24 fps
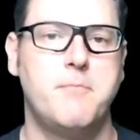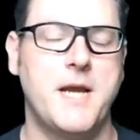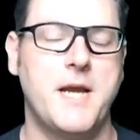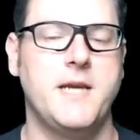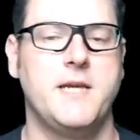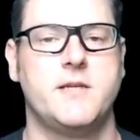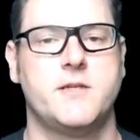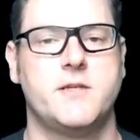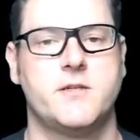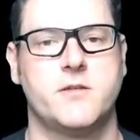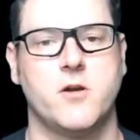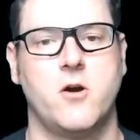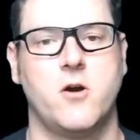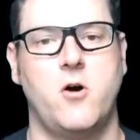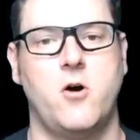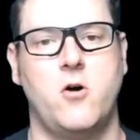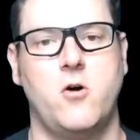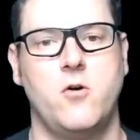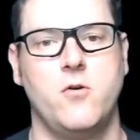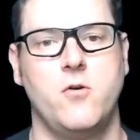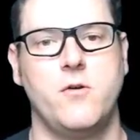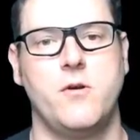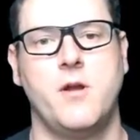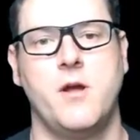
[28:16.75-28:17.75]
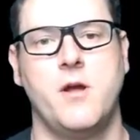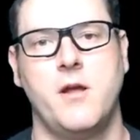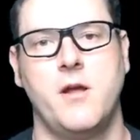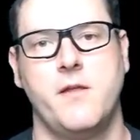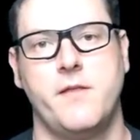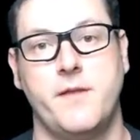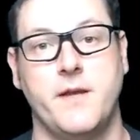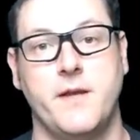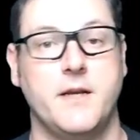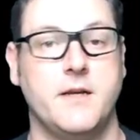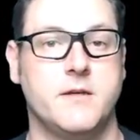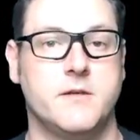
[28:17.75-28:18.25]
based on
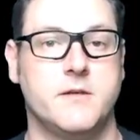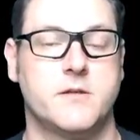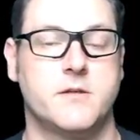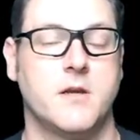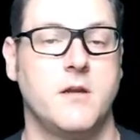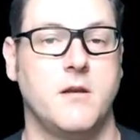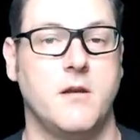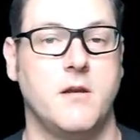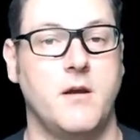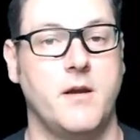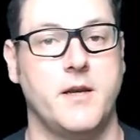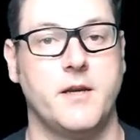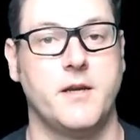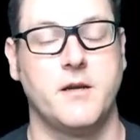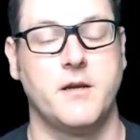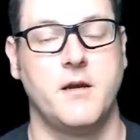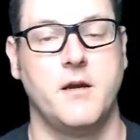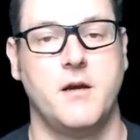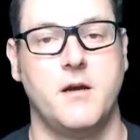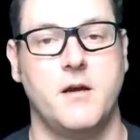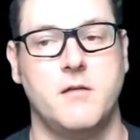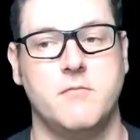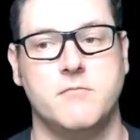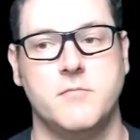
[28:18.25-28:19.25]
things like,